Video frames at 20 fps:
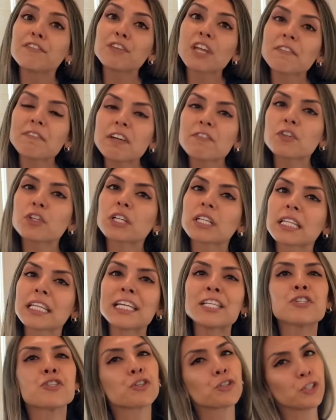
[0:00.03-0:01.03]
you've ever
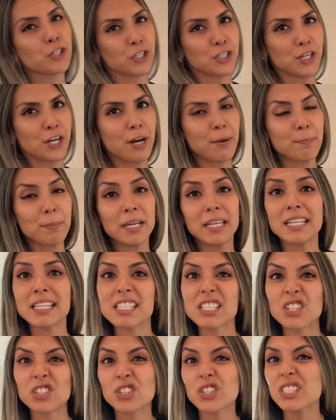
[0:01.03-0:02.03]
cleaned your cooktop and it
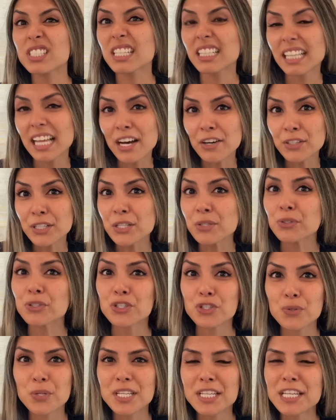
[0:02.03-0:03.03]
still looks cloudy or
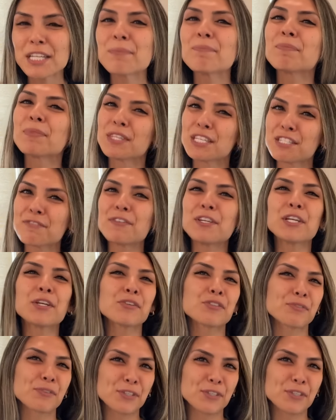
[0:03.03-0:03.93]
streaky, this video is for